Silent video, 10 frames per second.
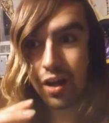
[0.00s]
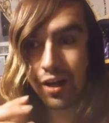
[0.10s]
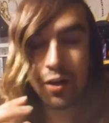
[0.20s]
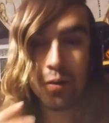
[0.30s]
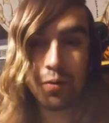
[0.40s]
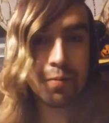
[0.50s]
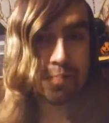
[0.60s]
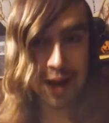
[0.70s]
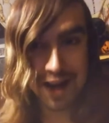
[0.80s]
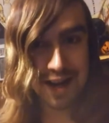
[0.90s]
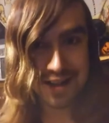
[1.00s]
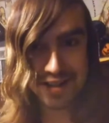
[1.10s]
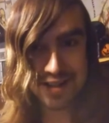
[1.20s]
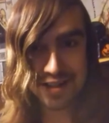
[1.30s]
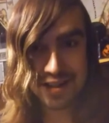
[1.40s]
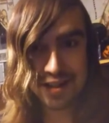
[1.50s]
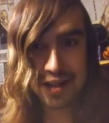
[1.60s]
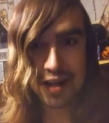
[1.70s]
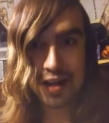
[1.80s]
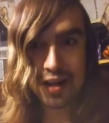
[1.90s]
and a golden past
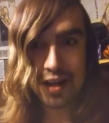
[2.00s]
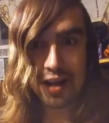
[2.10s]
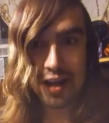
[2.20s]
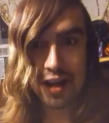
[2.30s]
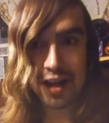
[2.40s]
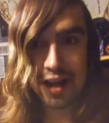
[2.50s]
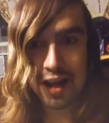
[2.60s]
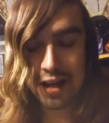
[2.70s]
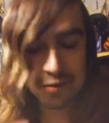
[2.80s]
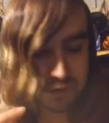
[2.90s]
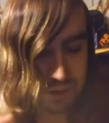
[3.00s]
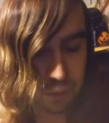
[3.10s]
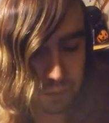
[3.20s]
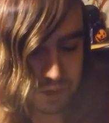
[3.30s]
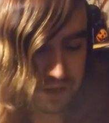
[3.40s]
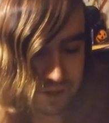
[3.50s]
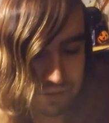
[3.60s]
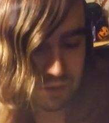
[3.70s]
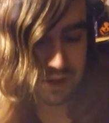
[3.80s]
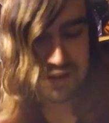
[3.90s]
and golden
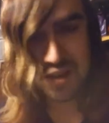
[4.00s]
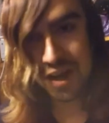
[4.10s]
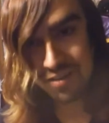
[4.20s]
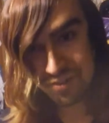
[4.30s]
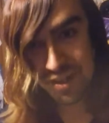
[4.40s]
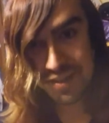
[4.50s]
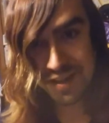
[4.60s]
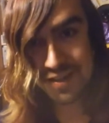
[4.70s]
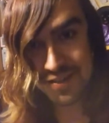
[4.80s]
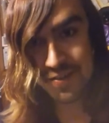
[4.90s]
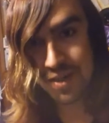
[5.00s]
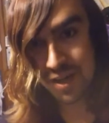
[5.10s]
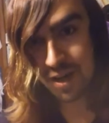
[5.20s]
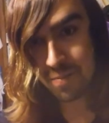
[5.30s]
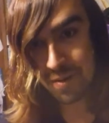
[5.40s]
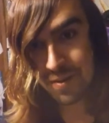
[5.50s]
of what's everything to come.